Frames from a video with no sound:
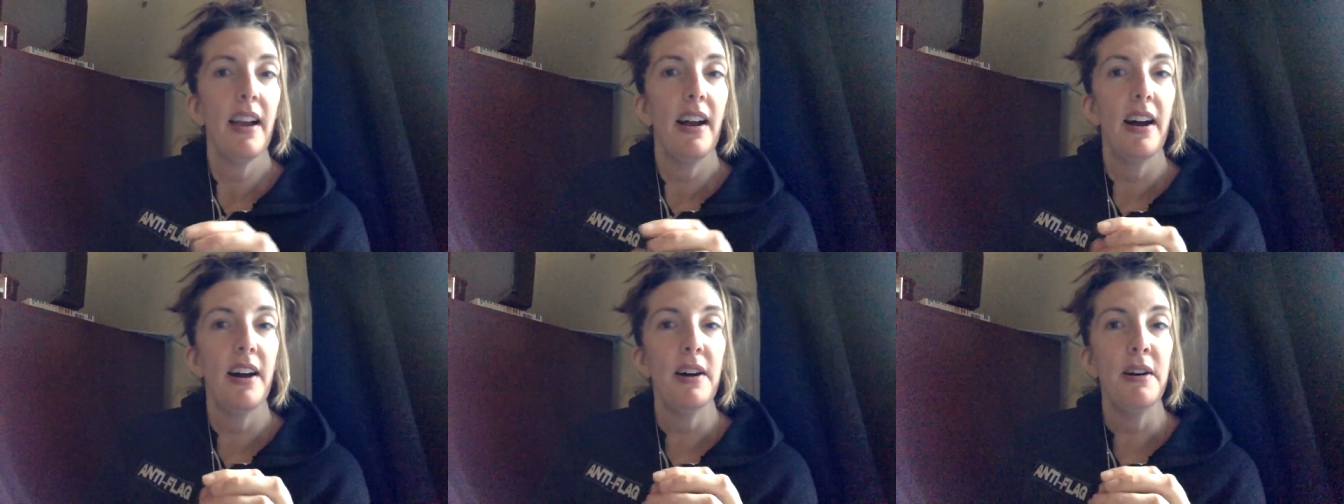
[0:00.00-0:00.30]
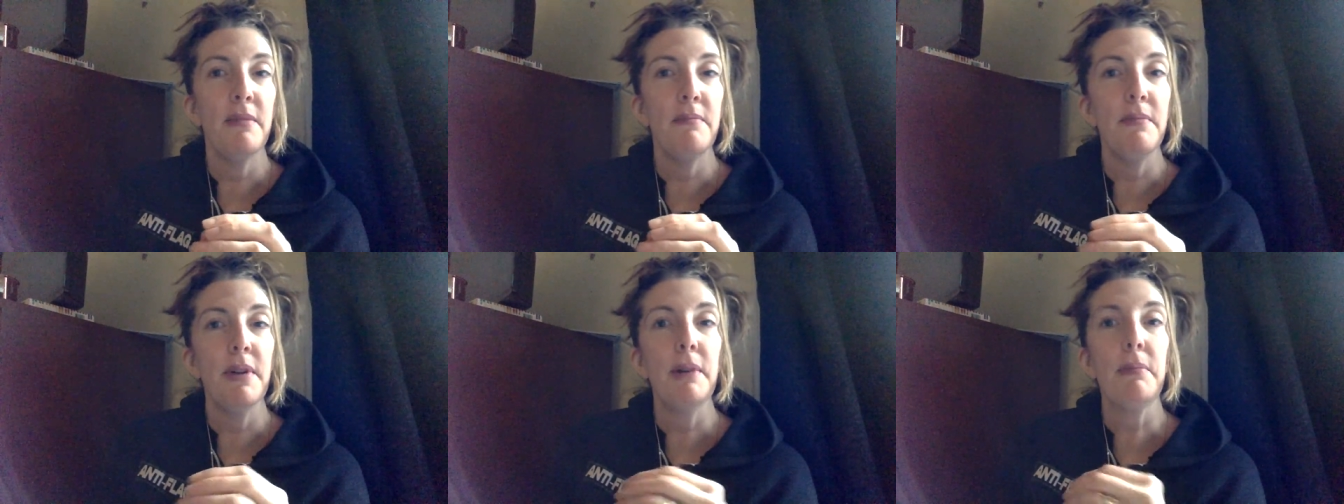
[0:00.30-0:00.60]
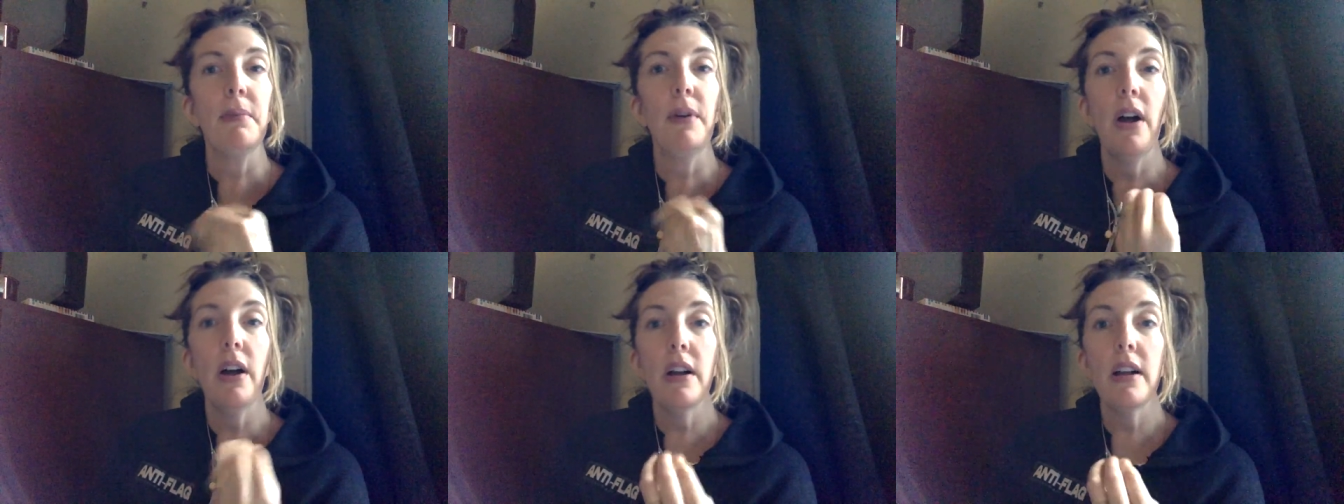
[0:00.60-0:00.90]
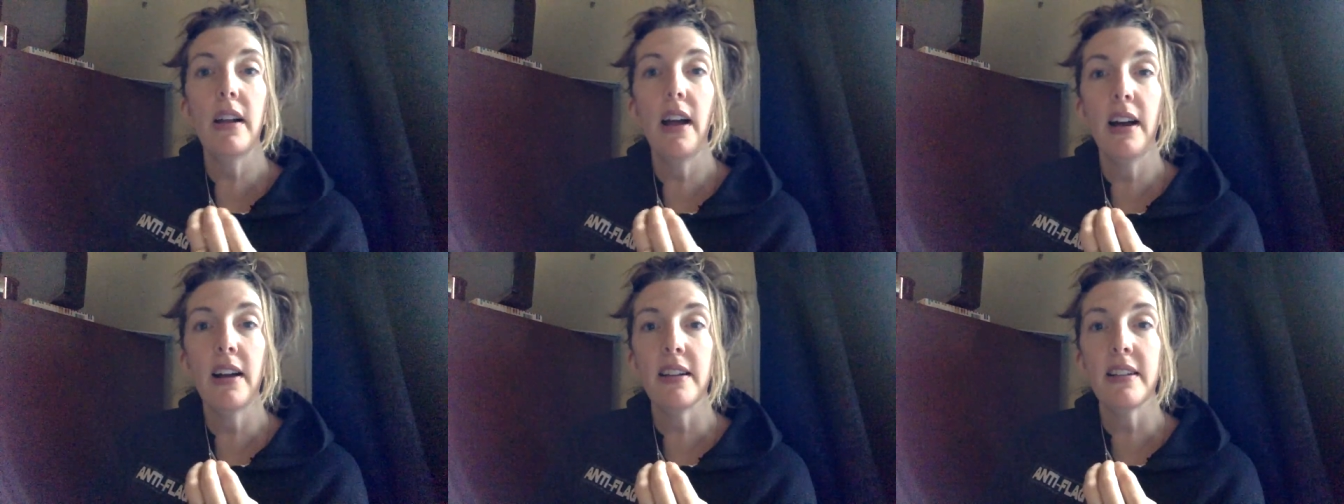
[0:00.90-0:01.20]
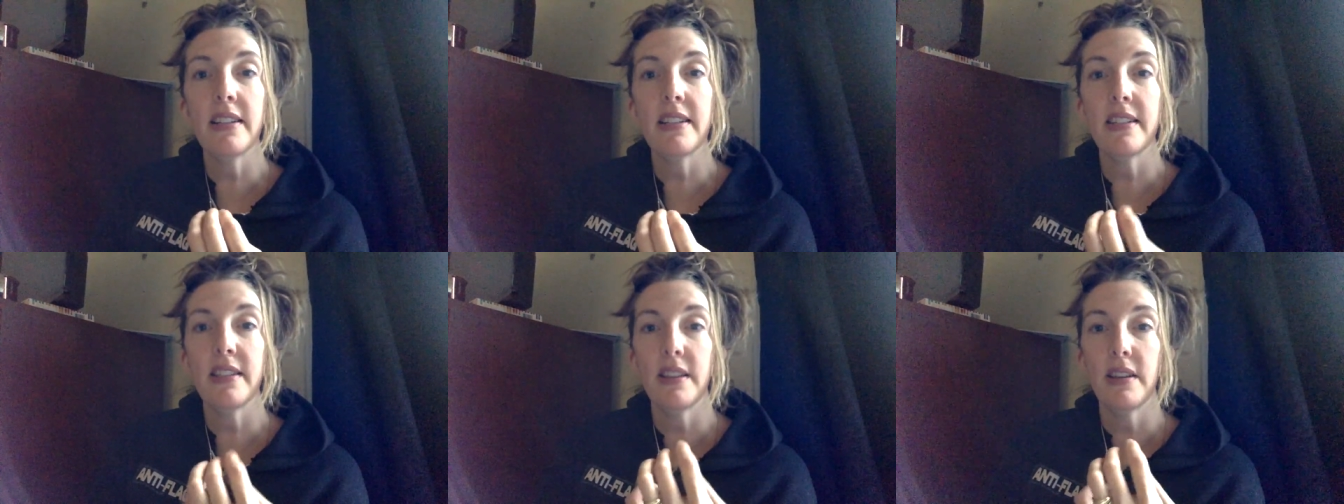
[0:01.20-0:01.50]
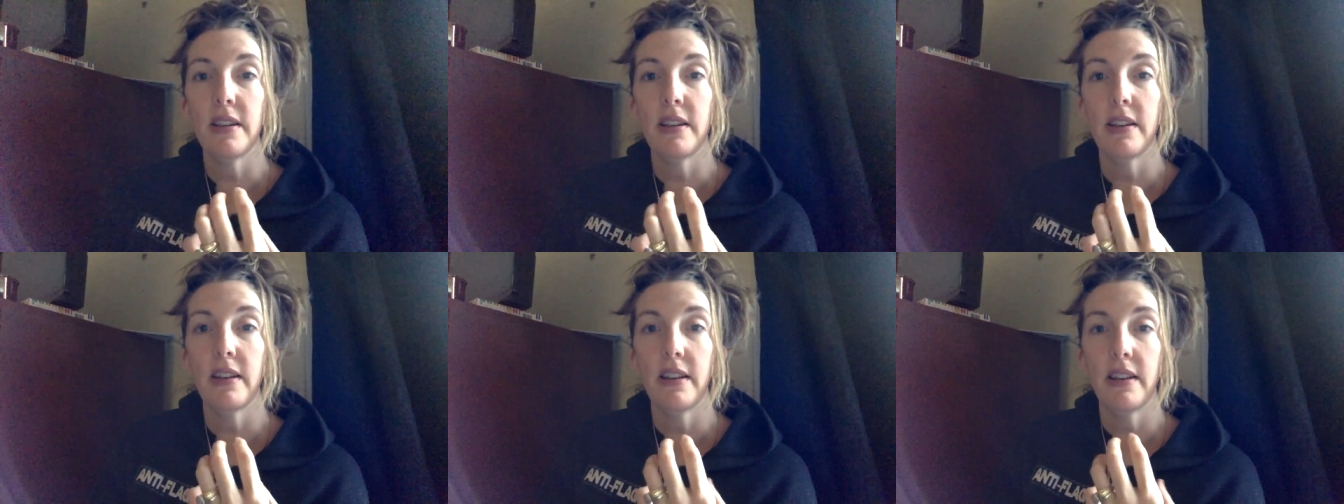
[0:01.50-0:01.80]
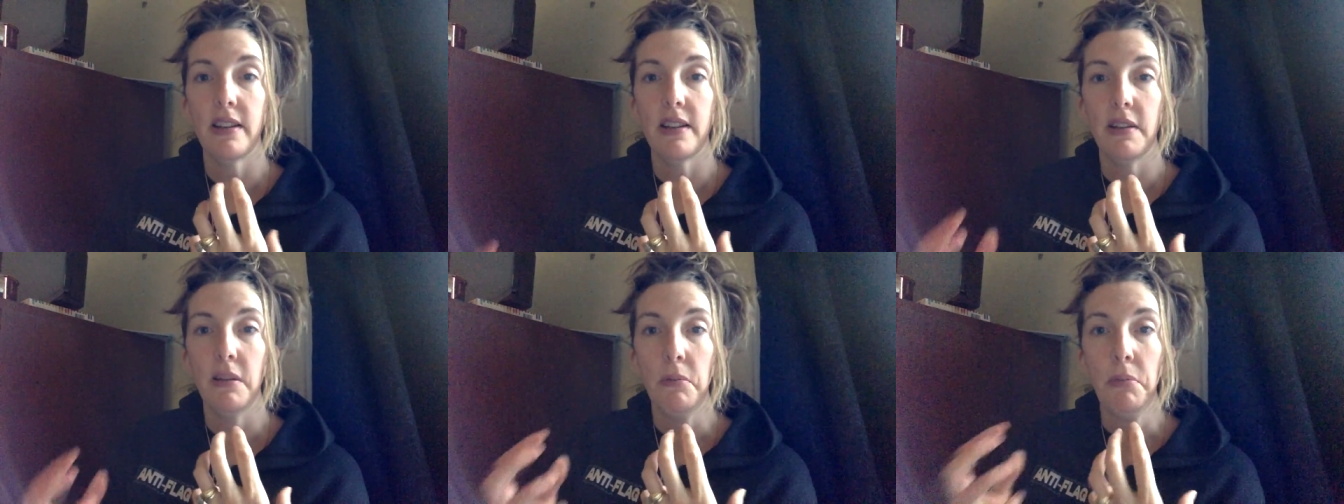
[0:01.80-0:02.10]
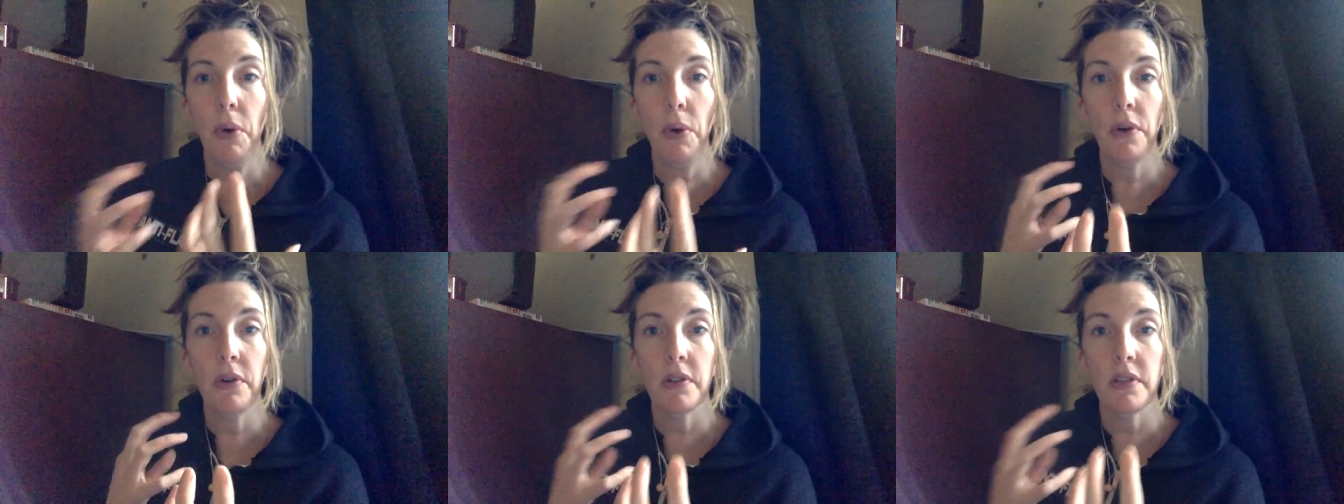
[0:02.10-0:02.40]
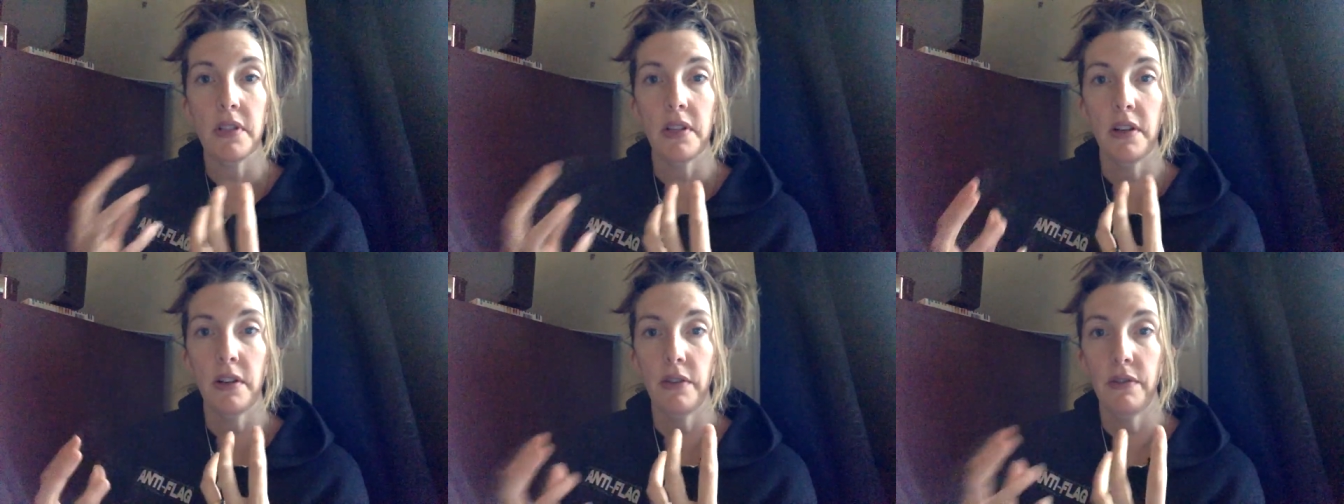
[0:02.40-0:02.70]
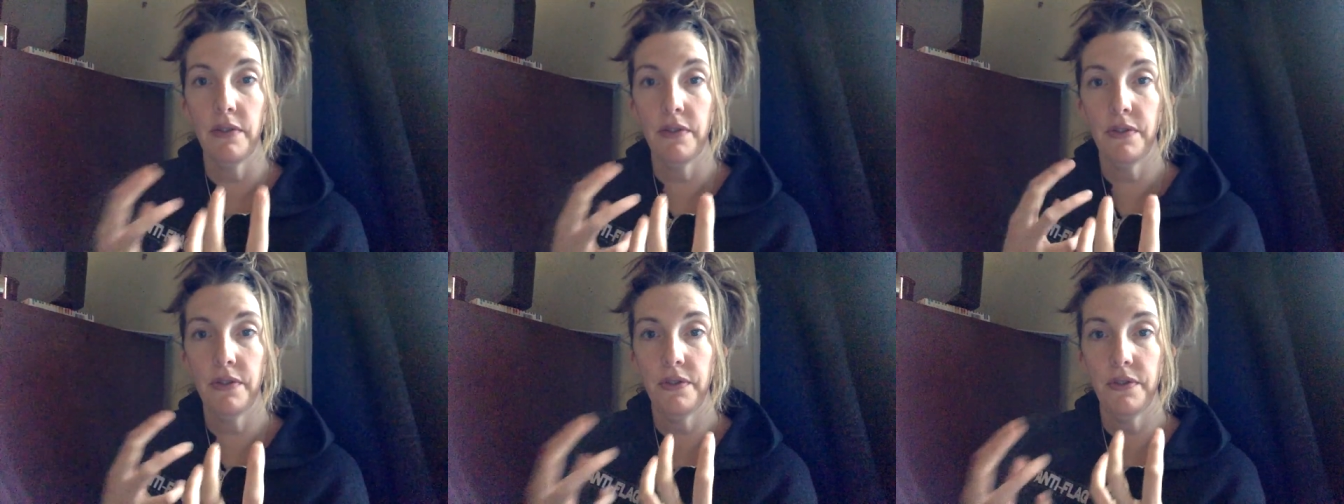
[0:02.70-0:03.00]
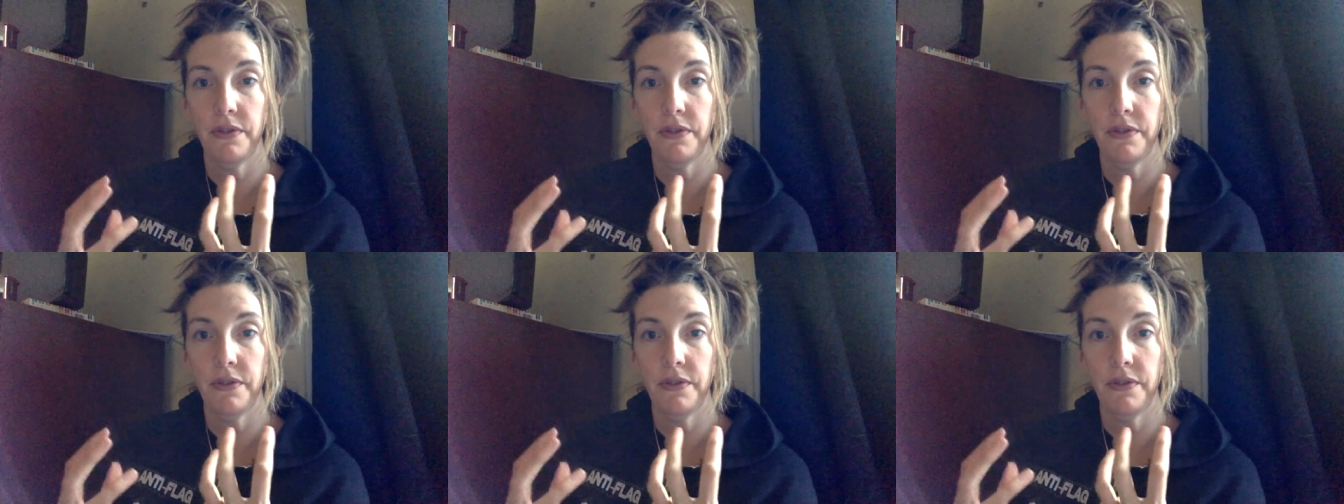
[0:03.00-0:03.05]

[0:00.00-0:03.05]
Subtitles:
but brought us the importance of